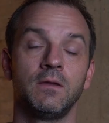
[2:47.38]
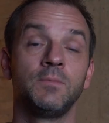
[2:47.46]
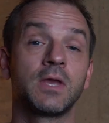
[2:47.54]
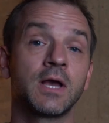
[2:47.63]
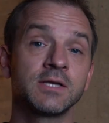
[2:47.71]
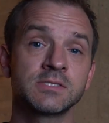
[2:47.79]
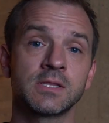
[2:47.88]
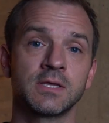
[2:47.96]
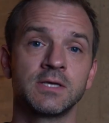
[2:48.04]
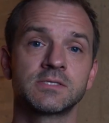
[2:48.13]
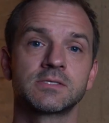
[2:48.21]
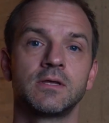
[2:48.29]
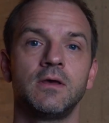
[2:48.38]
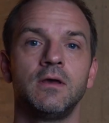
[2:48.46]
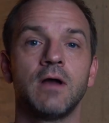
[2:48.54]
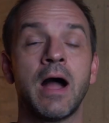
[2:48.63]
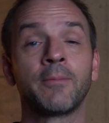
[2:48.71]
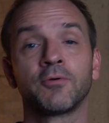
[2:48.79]
Because of this,
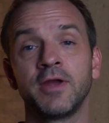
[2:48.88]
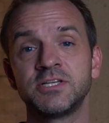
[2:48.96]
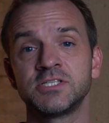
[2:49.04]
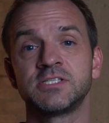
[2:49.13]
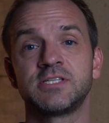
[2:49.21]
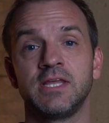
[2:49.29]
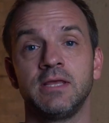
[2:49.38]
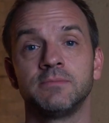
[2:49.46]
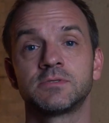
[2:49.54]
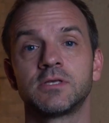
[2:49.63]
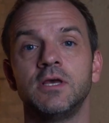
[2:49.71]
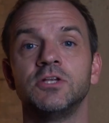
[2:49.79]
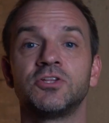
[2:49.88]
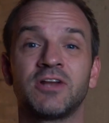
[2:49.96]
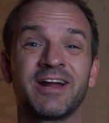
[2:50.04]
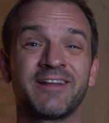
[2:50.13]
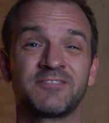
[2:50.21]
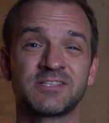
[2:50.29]
operations teams do
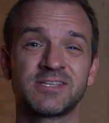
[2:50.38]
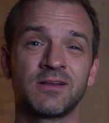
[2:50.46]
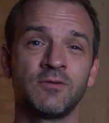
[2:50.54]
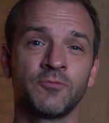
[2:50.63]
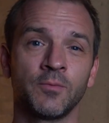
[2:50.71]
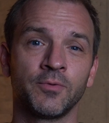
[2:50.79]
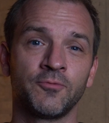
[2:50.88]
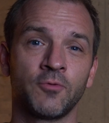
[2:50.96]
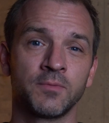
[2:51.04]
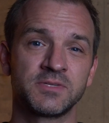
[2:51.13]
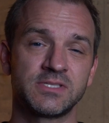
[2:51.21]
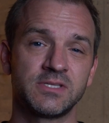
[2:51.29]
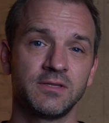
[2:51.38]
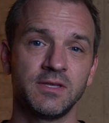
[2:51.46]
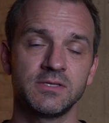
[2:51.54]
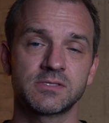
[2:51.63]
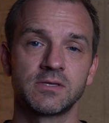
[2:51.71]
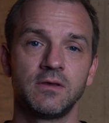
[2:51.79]
not have to settle for performance
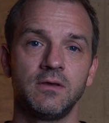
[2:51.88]
ceilings